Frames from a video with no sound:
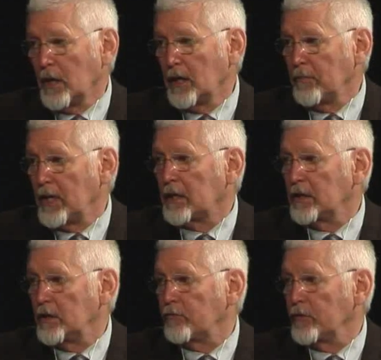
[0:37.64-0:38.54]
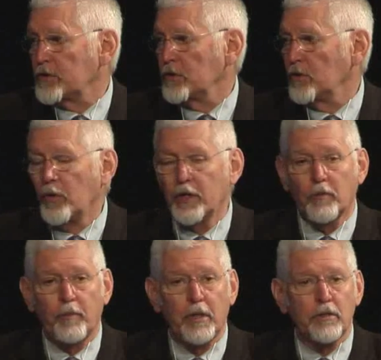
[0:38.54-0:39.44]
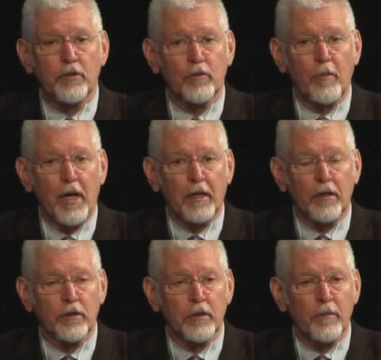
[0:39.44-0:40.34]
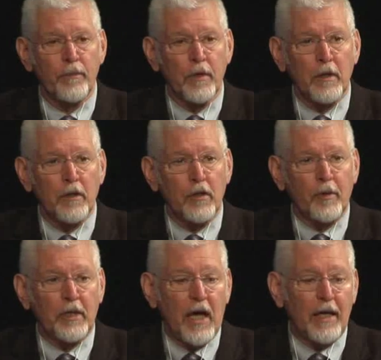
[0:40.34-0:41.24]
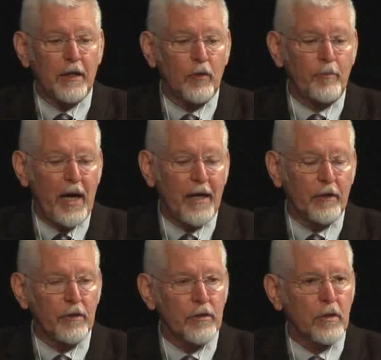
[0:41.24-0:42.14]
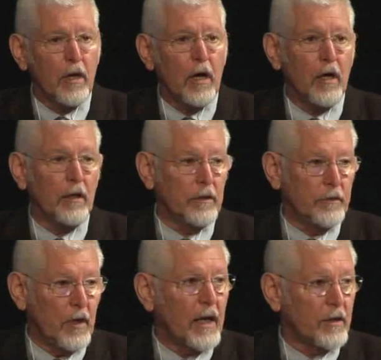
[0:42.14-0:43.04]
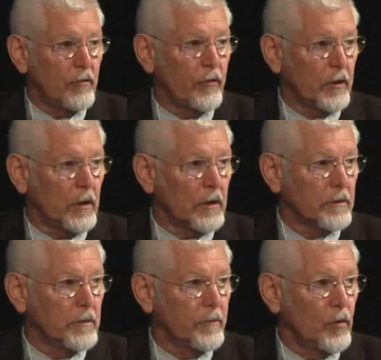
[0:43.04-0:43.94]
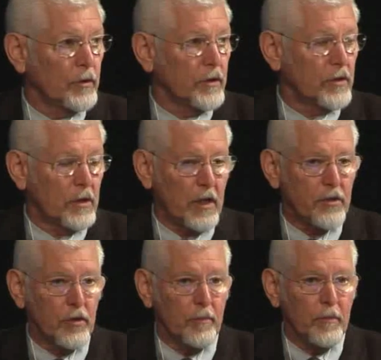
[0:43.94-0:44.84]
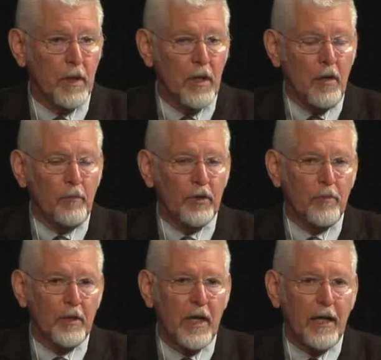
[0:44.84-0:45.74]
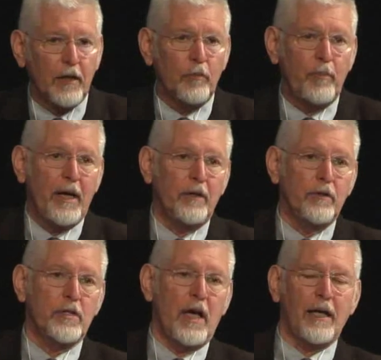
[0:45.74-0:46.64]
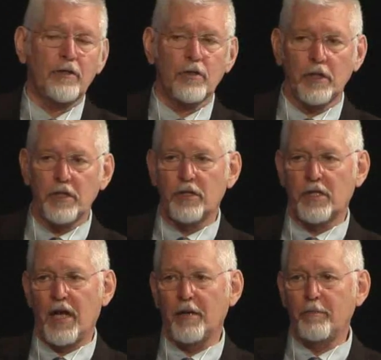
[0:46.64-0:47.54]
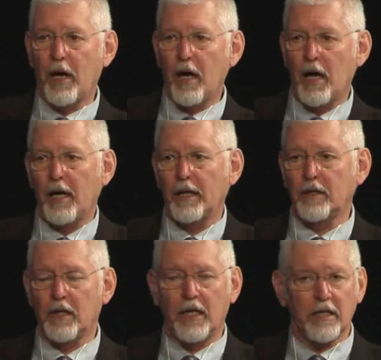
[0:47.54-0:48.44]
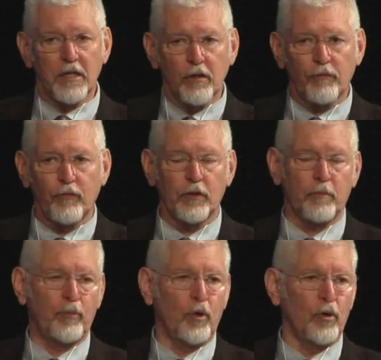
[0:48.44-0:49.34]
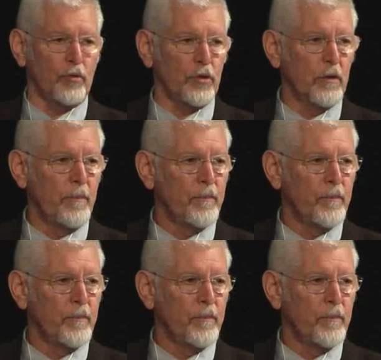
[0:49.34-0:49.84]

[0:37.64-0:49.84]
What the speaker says: and make a difference in the way your patients are managed. The mechanical patterns are not difficult. We'll discuss them. But the mechanical patterns actually stand behind a different approach,